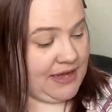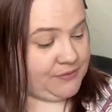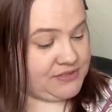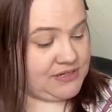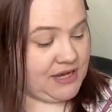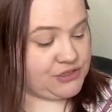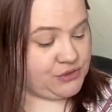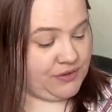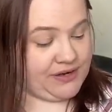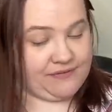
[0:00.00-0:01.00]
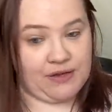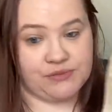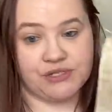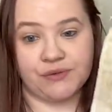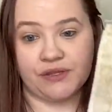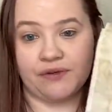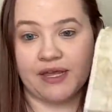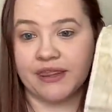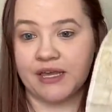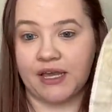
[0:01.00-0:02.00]
I was not sure if I was doing the
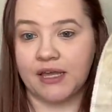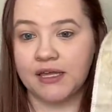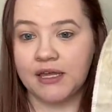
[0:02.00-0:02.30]
right thing.